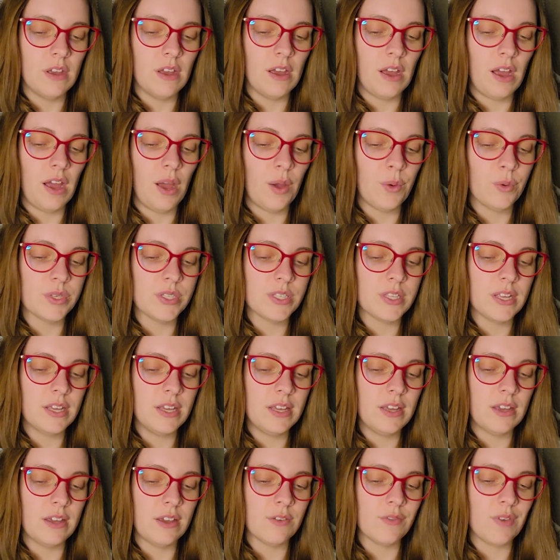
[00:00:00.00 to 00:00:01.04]
I was
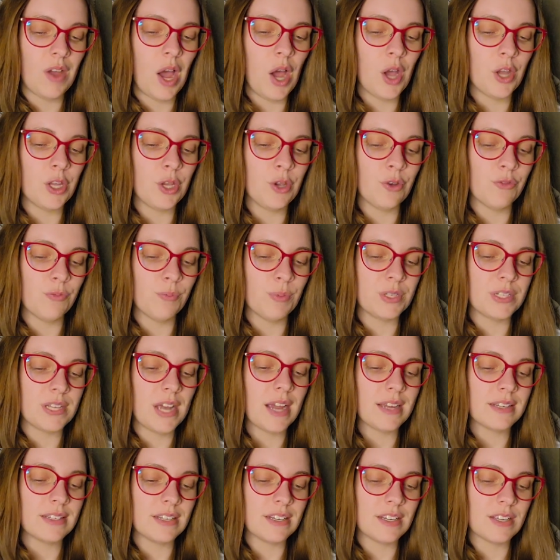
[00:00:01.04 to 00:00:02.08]
thinking of how you've
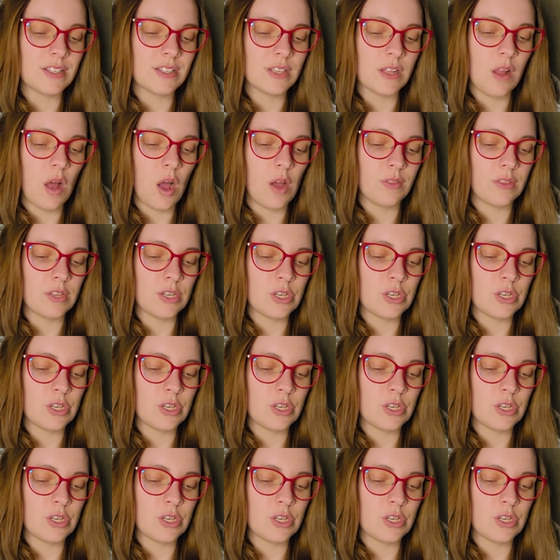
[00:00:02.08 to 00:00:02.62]
protected us along this